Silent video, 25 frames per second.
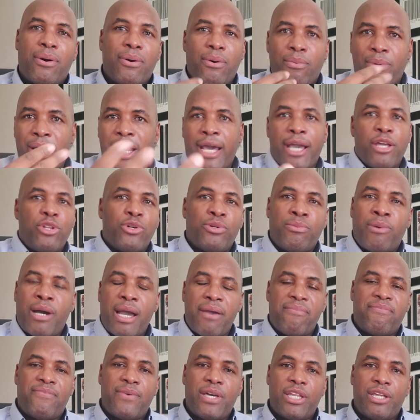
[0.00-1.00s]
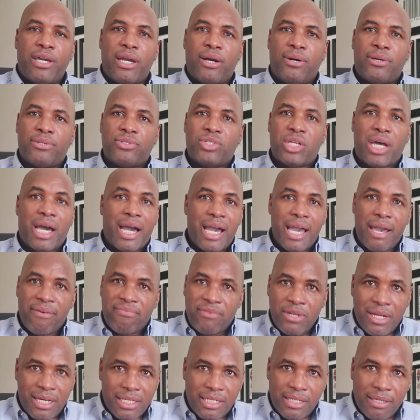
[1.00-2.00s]
When I do my videos, I
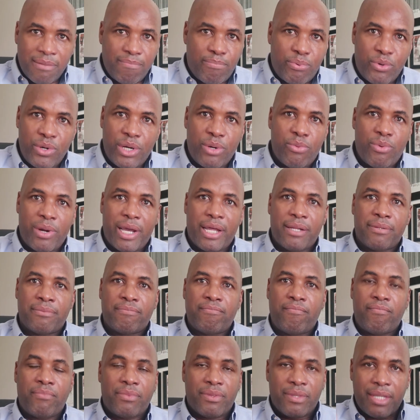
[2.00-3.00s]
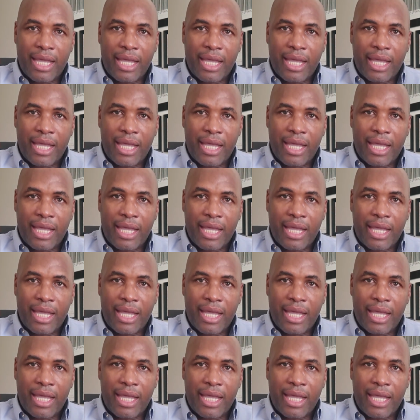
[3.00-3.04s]
have nothing pre-written.